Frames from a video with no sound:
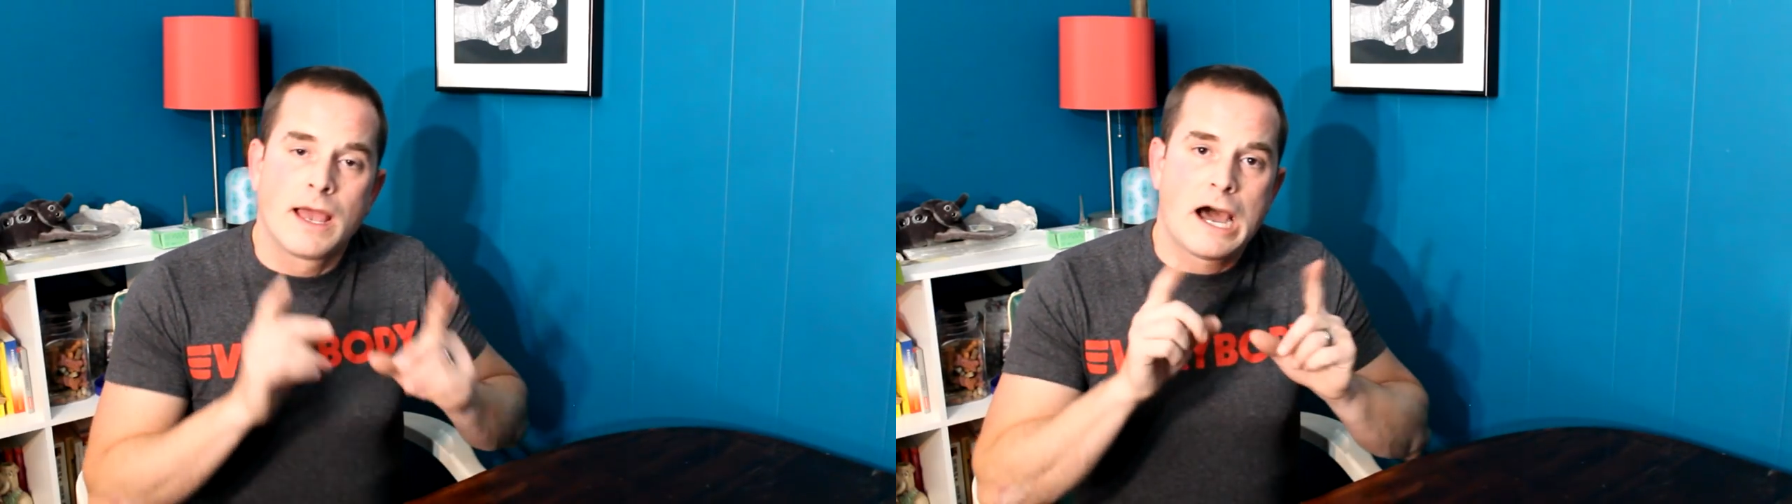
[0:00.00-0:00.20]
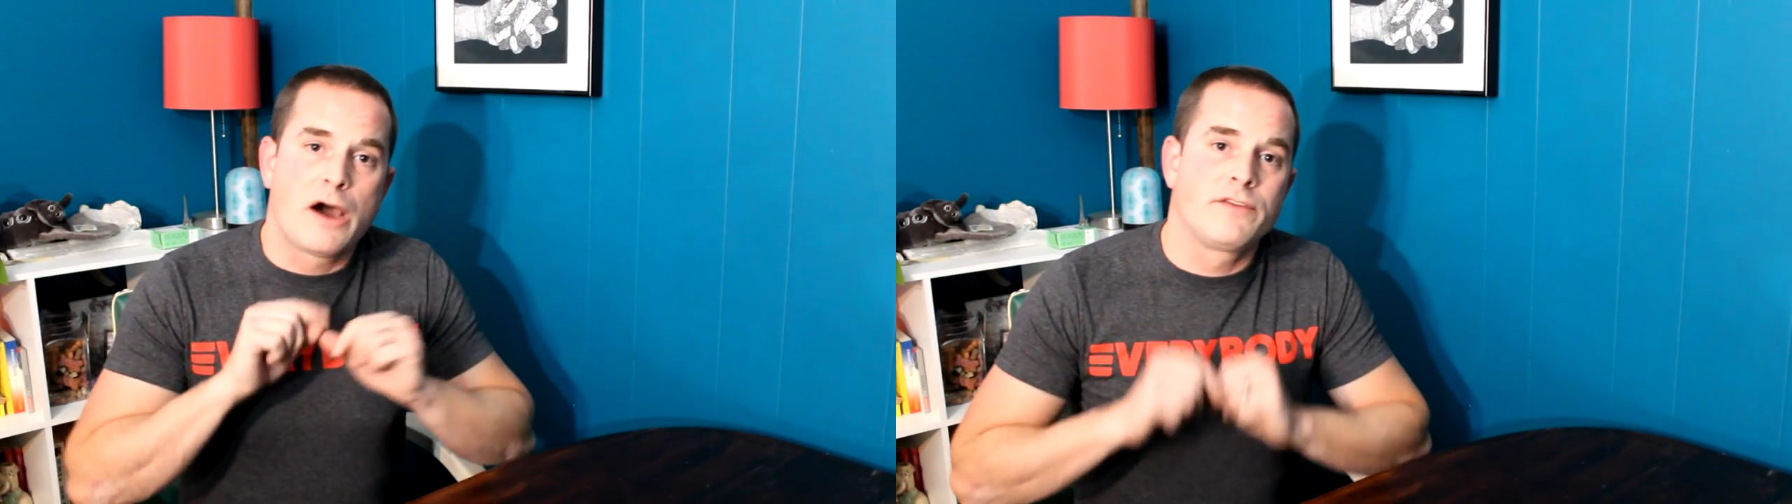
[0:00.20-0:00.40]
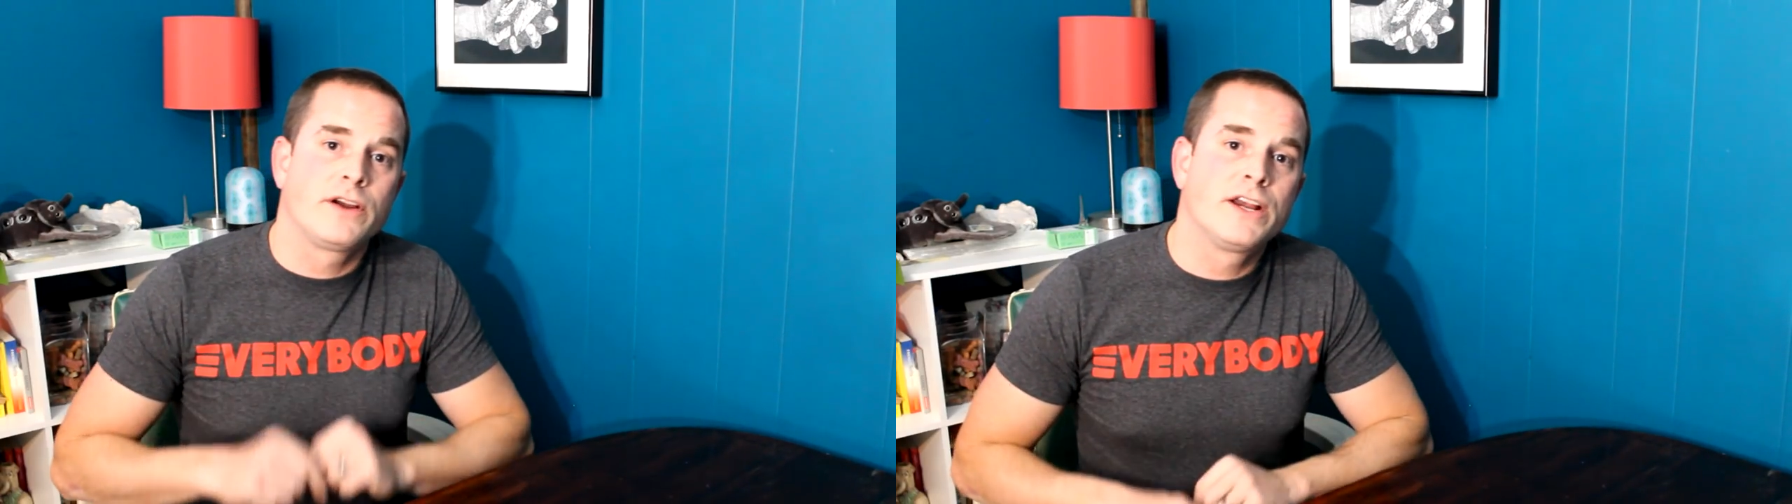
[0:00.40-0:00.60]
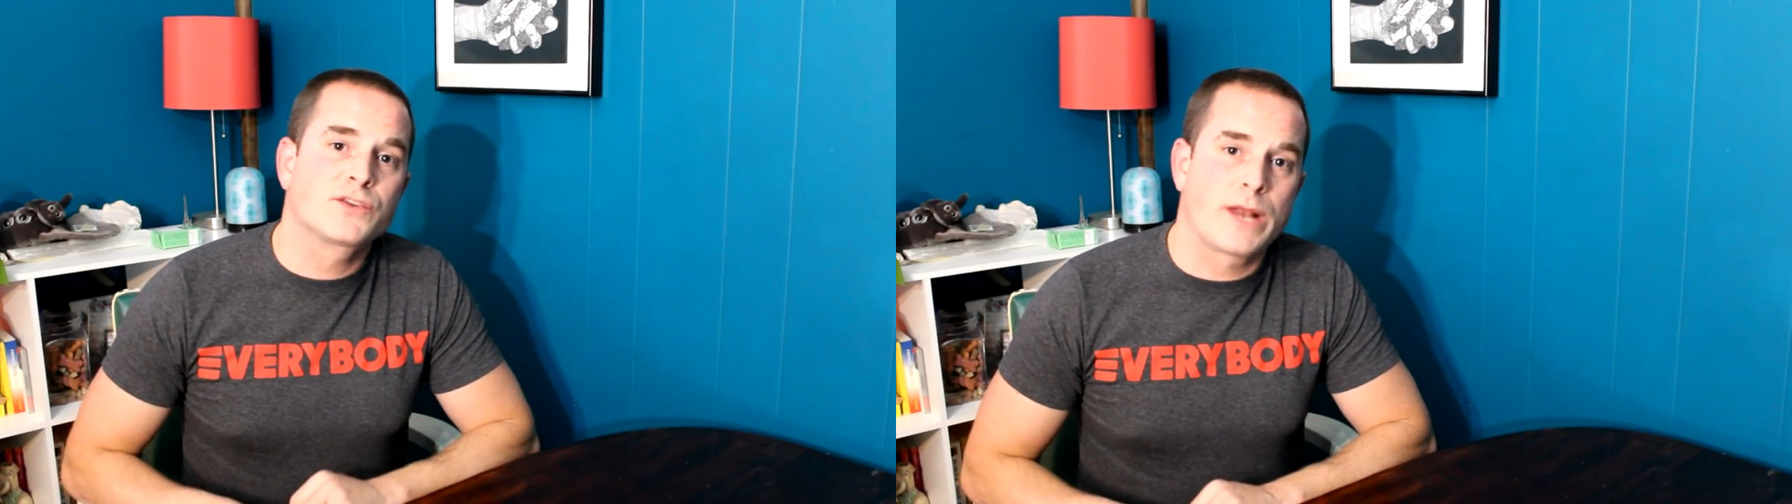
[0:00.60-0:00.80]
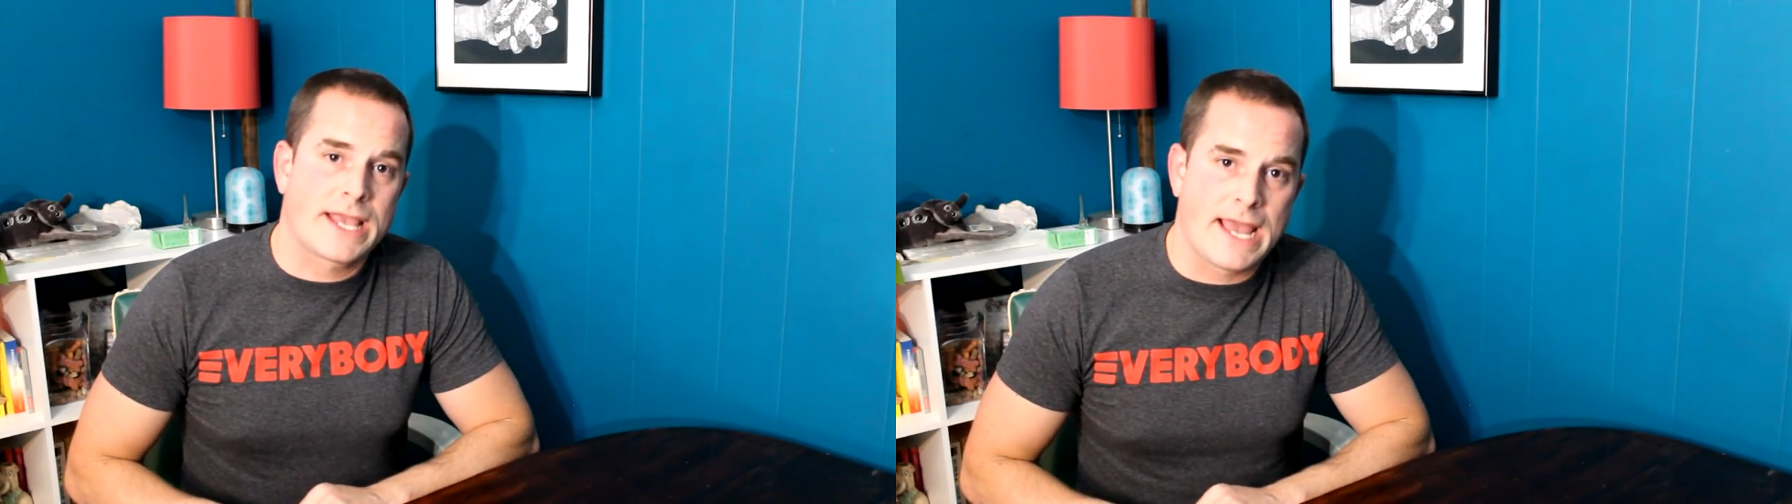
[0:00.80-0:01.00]
However,
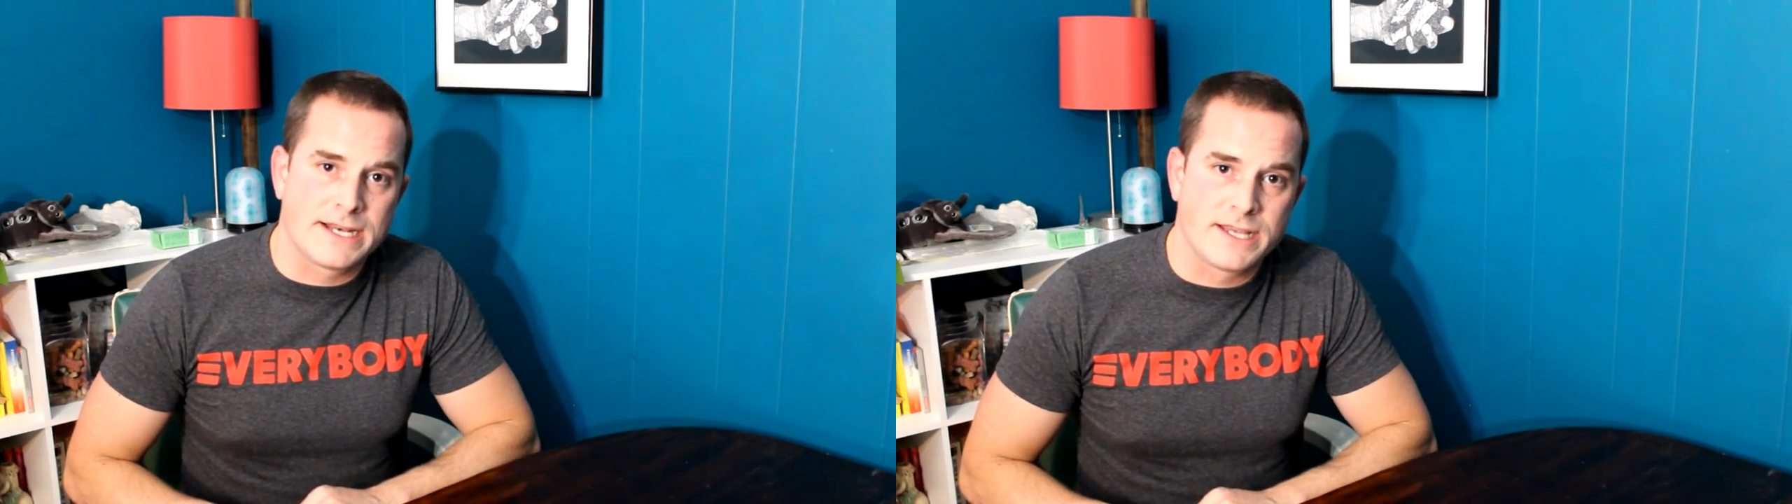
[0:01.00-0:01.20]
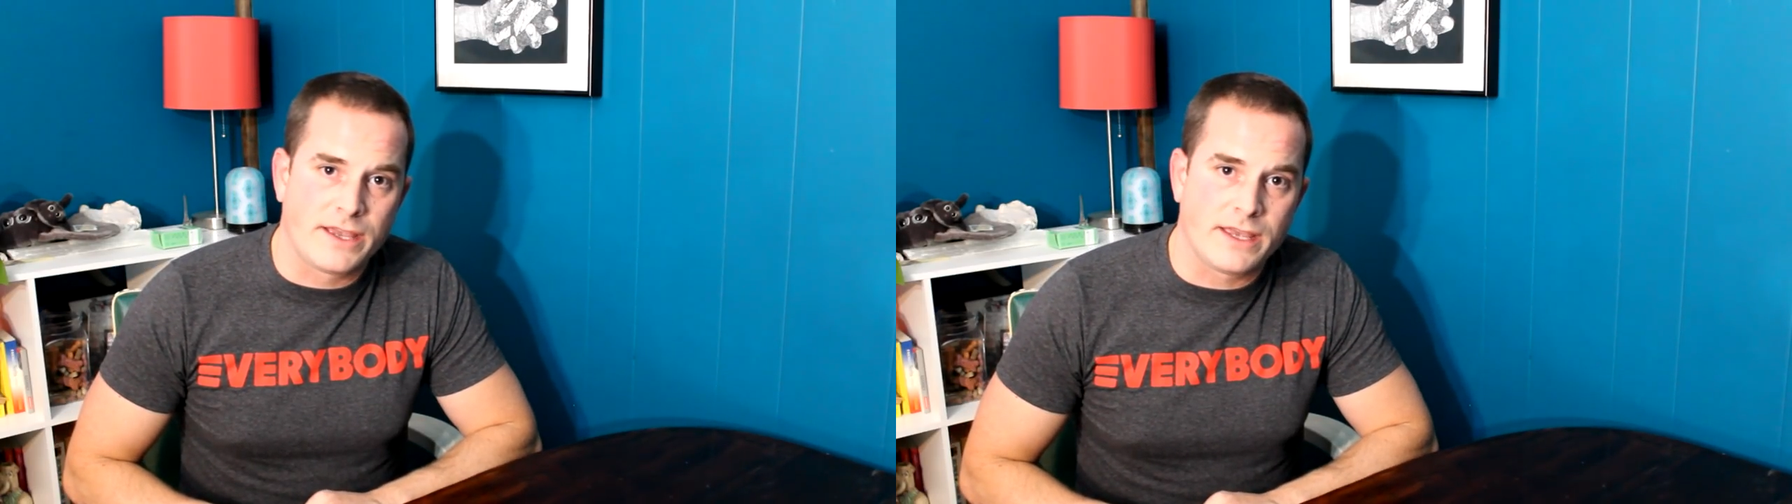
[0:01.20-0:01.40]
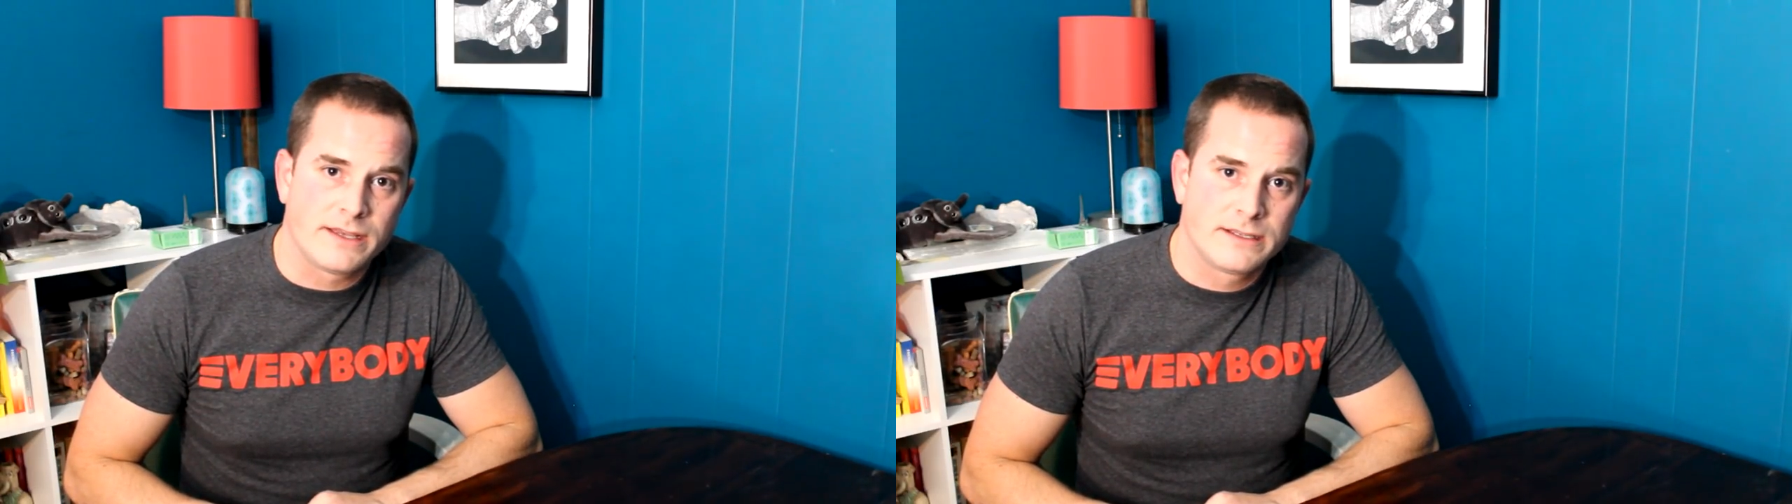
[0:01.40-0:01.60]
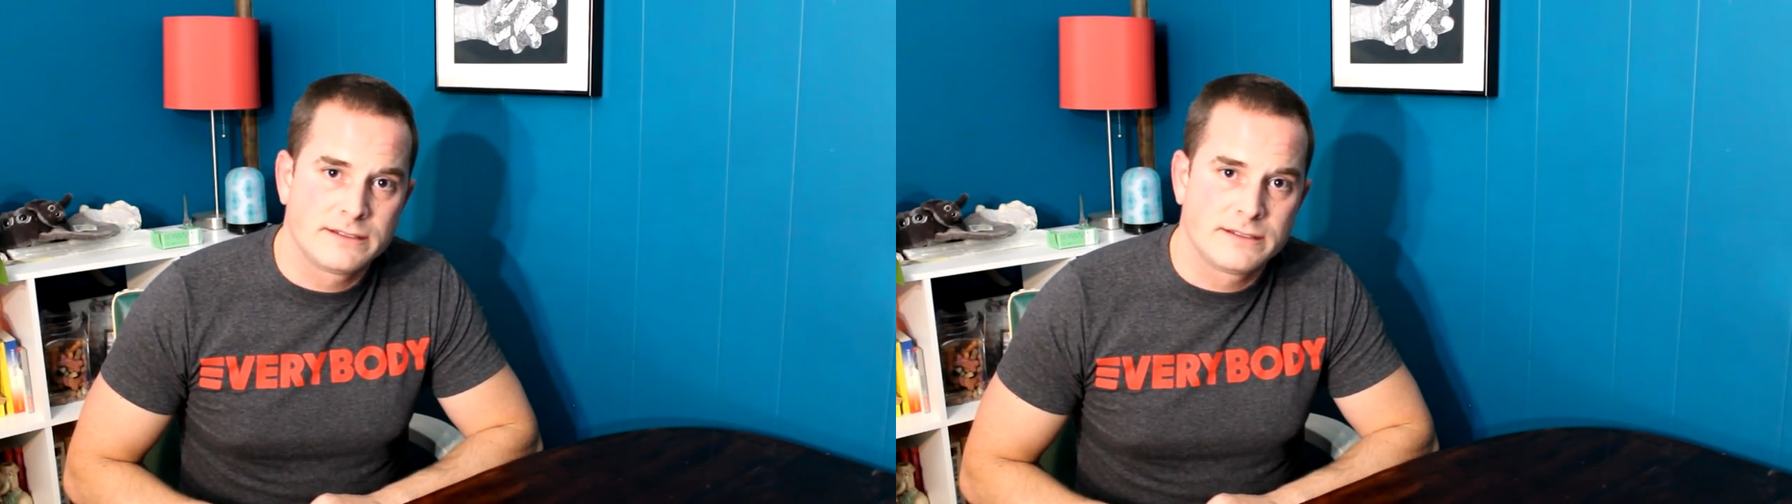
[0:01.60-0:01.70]
here's what I can tell you.